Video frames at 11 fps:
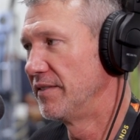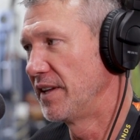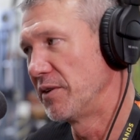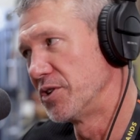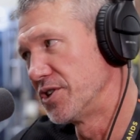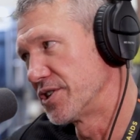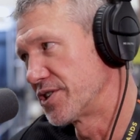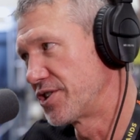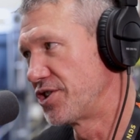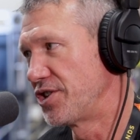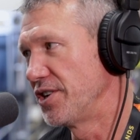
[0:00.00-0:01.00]
they would
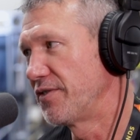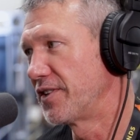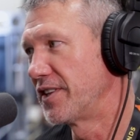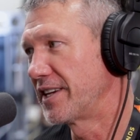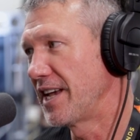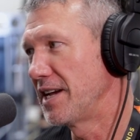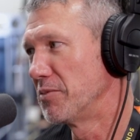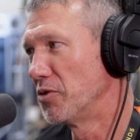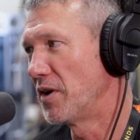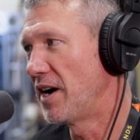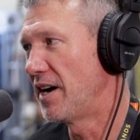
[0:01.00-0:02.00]
just shift the
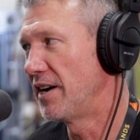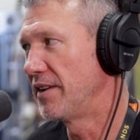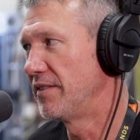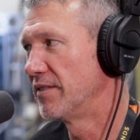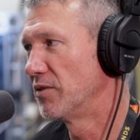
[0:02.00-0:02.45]
cable rod.